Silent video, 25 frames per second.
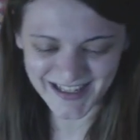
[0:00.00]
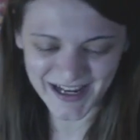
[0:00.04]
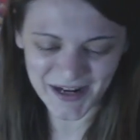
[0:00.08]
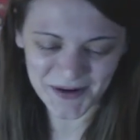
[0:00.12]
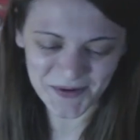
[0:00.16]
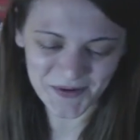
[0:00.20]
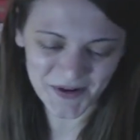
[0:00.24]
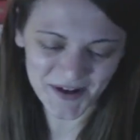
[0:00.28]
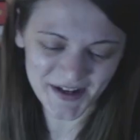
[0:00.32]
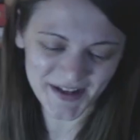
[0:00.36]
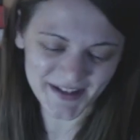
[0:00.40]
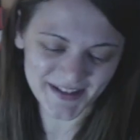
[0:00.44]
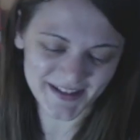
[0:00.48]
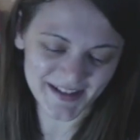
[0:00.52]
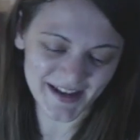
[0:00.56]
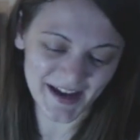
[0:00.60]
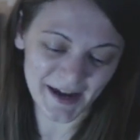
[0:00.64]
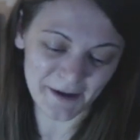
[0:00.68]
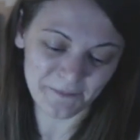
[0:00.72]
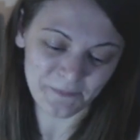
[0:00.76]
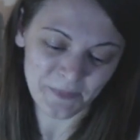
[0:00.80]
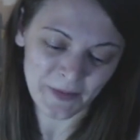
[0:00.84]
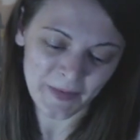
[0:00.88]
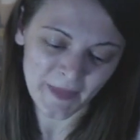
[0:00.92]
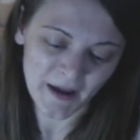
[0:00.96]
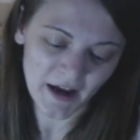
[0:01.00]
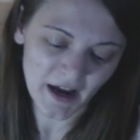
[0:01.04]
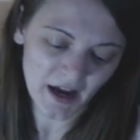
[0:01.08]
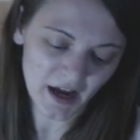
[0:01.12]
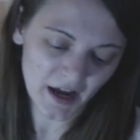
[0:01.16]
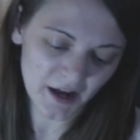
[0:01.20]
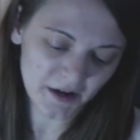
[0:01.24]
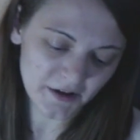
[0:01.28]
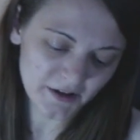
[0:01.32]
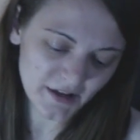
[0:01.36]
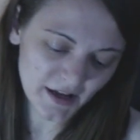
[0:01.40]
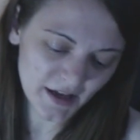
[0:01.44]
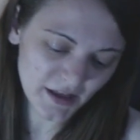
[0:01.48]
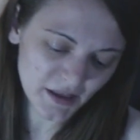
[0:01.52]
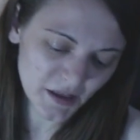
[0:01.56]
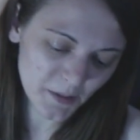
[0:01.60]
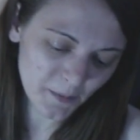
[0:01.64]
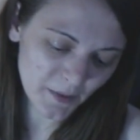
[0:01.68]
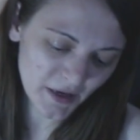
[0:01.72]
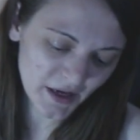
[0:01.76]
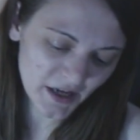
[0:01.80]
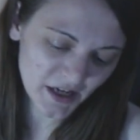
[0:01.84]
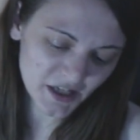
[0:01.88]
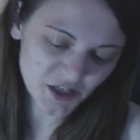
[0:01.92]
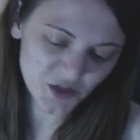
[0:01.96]
So yeah, and
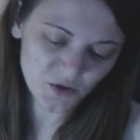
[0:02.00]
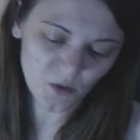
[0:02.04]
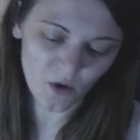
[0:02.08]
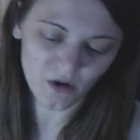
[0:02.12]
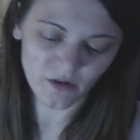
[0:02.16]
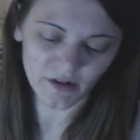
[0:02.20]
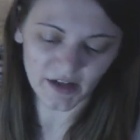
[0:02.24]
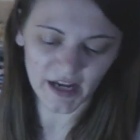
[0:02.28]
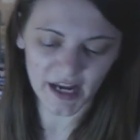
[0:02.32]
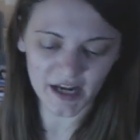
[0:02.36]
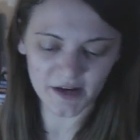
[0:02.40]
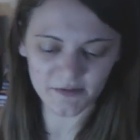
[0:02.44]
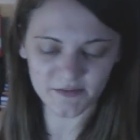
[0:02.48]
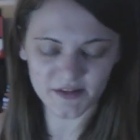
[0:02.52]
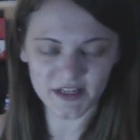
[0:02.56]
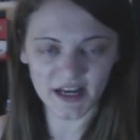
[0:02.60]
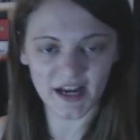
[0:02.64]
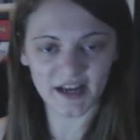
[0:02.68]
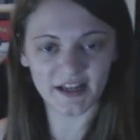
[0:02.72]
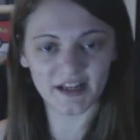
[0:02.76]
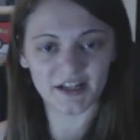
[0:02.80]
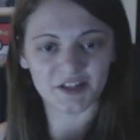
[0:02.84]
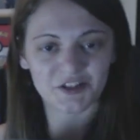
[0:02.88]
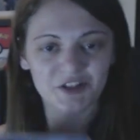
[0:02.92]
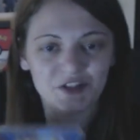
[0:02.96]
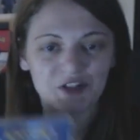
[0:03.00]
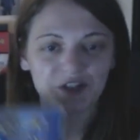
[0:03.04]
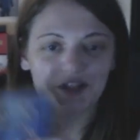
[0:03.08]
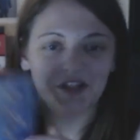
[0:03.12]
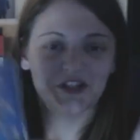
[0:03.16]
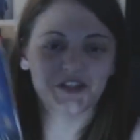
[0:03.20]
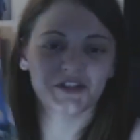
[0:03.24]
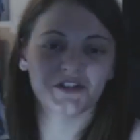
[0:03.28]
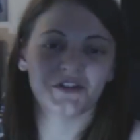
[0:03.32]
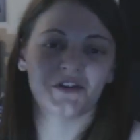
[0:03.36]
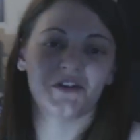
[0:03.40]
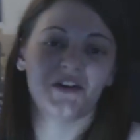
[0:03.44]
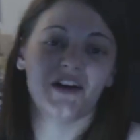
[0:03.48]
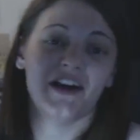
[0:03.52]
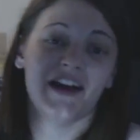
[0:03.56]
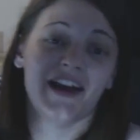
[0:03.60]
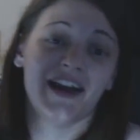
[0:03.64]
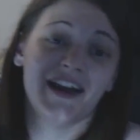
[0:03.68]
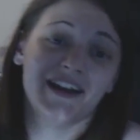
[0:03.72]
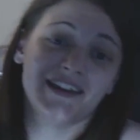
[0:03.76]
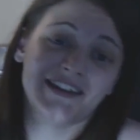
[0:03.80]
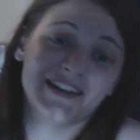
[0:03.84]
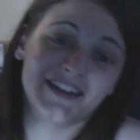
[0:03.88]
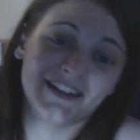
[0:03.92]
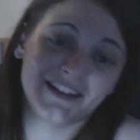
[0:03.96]
in the PS1 games I actually saw
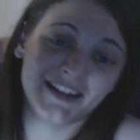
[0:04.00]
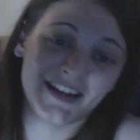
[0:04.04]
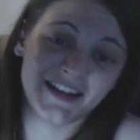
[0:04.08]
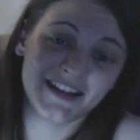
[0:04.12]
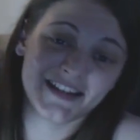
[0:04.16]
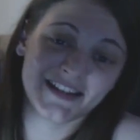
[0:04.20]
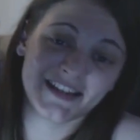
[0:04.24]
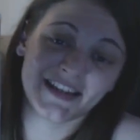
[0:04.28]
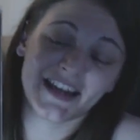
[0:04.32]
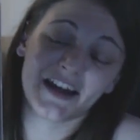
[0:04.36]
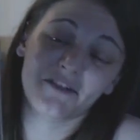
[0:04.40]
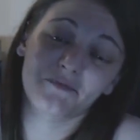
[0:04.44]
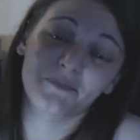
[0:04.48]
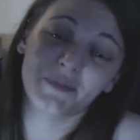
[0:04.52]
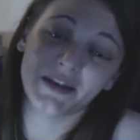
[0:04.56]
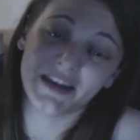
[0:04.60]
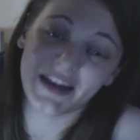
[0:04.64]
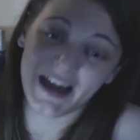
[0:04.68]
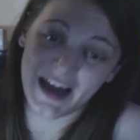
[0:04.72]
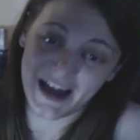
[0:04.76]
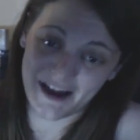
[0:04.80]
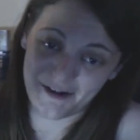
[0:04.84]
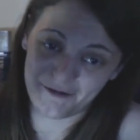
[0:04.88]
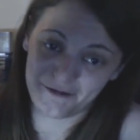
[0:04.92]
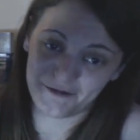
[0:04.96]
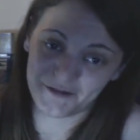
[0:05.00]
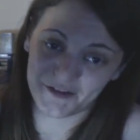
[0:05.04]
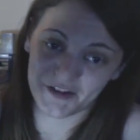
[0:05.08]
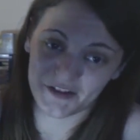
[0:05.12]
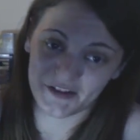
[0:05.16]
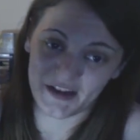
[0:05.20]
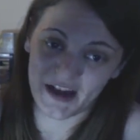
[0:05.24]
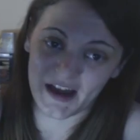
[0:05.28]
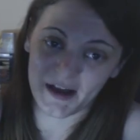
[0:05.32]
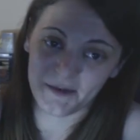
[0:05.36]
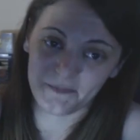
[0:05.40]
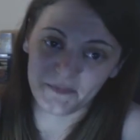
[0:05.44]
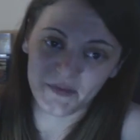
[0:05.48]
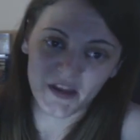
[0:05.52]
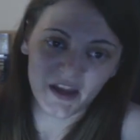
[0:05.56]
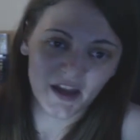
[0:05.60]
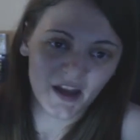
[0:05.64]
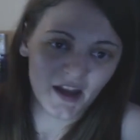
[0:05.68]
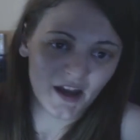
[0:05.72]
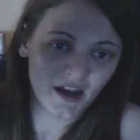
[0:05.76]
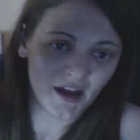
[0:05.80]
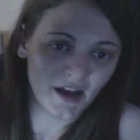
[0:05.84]
Hercules, and I've been after that.